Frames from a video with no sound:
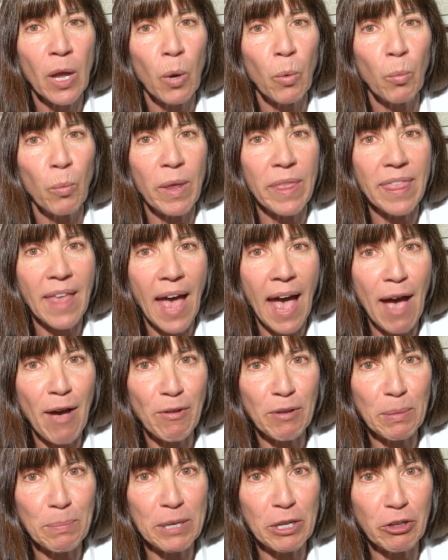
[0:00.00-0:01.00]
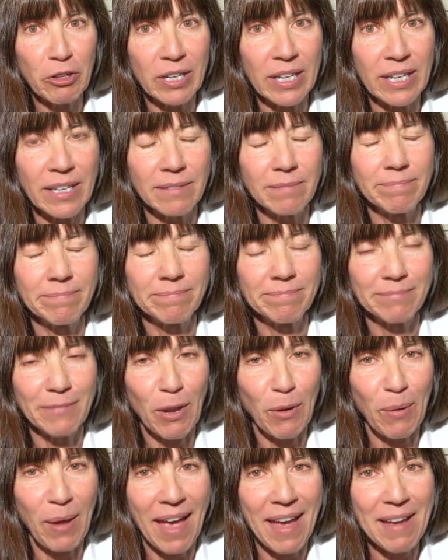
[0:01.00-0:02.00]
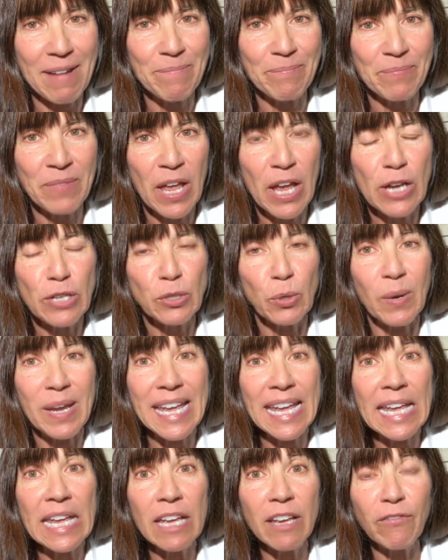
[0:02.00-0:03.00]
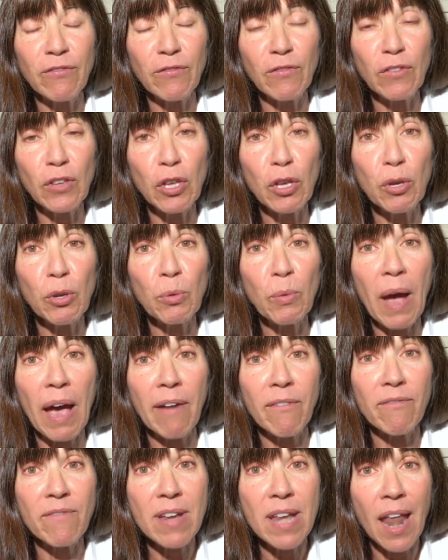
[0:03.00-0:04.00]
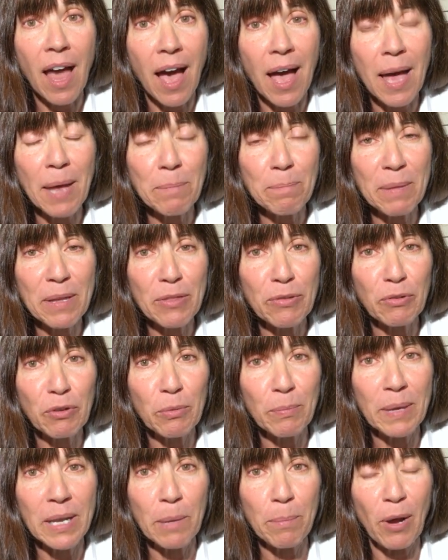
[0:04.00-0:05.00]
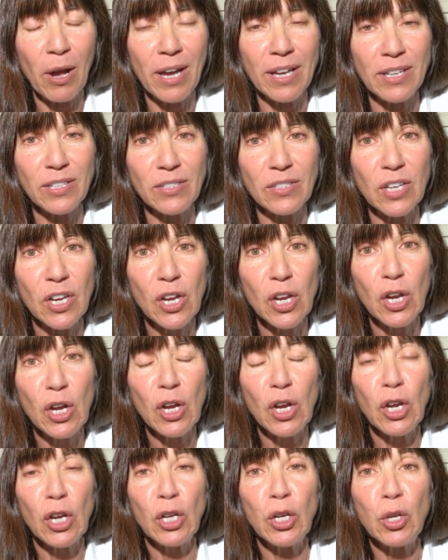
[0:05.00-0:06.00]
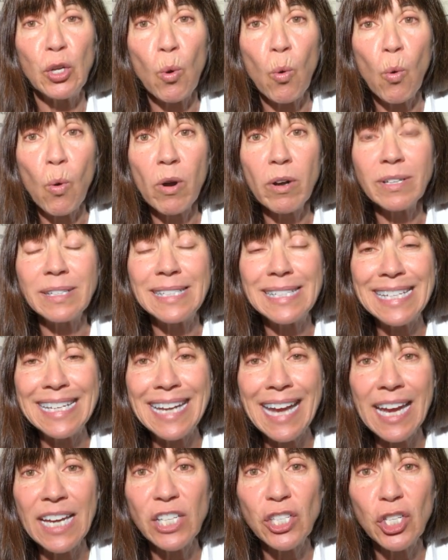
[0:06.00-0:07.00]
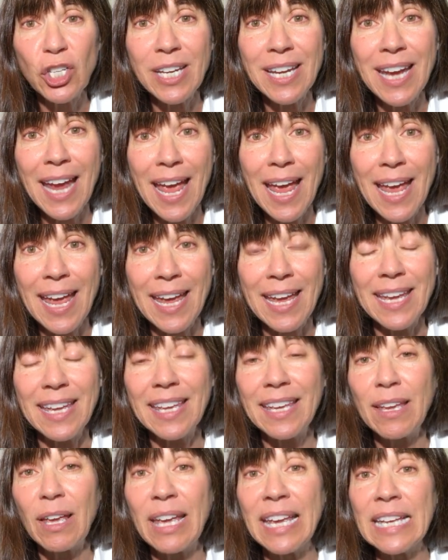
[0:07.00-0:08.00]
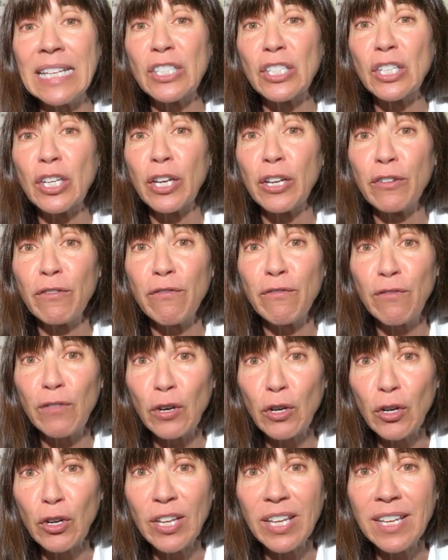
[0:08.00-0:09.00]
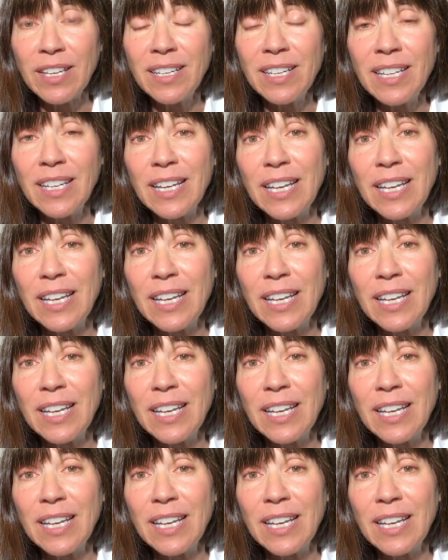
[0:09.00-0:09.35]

without a period, okay? So if you have not been through menopause, your DHEA is converted